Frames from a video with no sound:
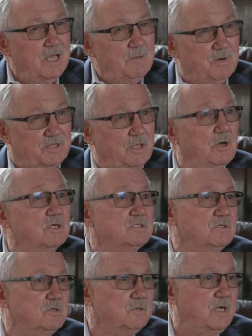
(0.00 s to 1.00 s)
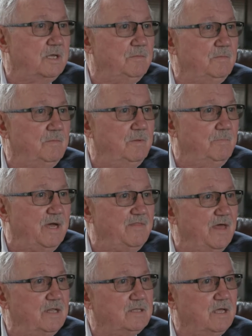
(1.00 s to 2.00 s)
But they also, by
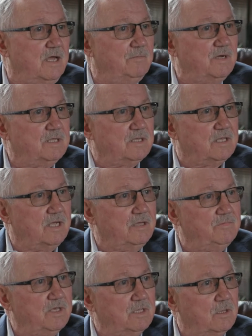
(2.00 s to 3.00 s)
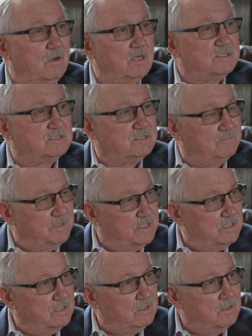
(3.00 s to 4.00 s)
the time they lost the
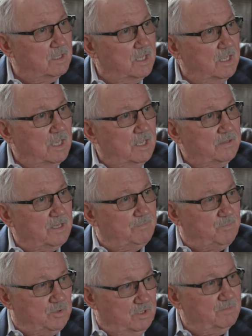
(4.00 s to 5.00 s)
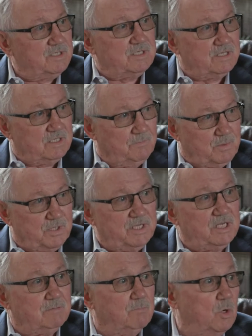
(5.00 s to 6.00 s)
mill, they pretty much had
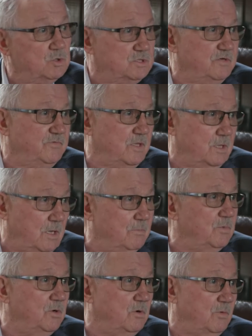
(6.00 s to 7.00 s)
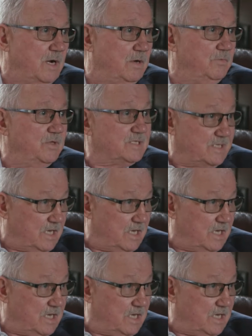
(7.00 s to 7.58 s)
depleted most of the lumber around this